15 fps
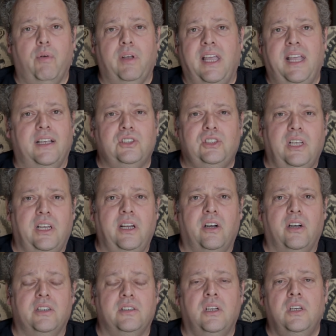We can't sit
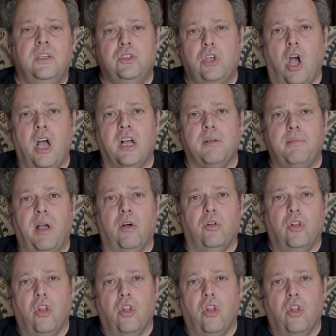here and talk about